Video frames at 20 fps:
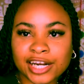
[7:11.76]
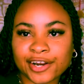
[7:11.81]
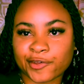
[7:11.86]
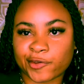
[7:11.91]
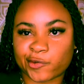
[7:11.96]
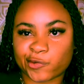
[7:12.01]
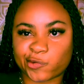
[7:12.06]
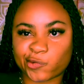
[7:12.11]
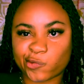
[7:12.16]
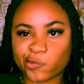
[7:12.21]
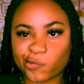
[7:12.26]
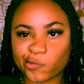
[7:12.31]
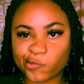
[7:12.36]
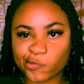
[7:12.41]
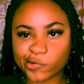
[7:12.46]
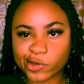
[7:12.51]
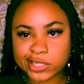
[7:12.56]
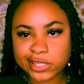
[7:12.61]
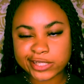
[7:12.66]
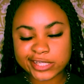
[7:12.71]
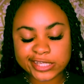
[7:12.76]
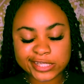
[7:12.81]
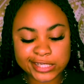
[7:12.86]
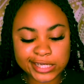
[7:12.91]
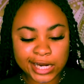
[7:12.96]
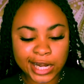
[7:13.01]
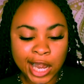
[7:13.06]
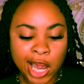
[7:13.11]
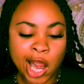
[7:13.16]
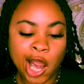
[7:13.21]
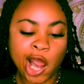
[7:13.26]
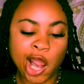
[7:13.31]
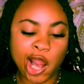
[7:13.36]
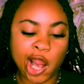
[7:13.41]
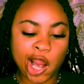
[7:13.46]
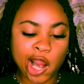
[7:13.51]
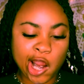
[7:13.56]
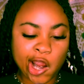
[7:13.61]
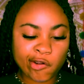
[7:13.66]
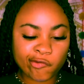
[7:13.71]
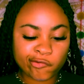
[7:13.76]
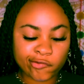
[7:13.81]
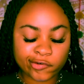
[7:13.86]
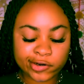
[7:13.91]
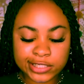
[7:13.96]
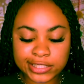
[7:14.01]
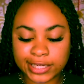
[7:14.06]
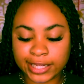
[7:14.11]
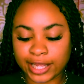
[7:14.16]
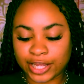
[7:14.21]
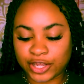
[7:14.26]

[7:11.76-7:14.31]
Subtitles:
and you're twisting everything